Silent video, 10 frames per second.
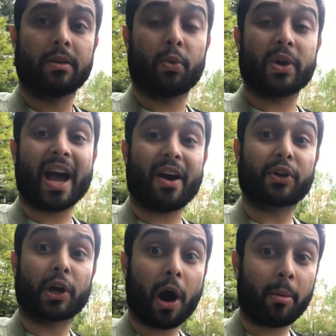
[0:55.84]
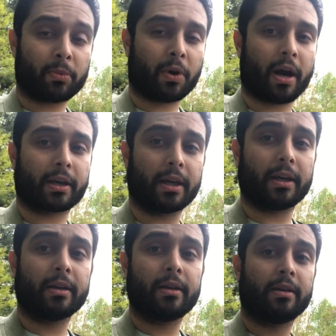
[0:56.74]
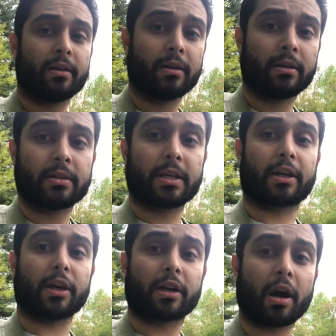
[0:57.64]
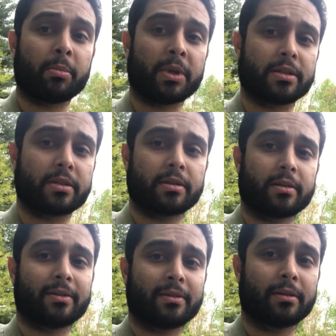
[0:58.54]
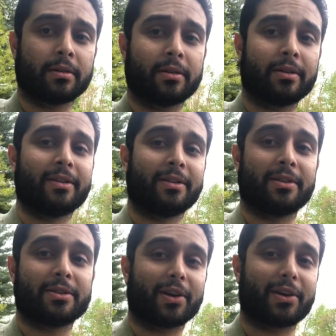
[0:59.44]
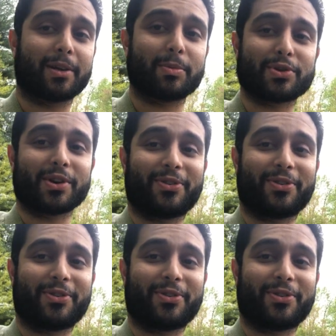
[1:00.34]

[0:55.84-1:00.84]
we have CumRocket, Rocket, ticker cummies. It's hard to keep a straight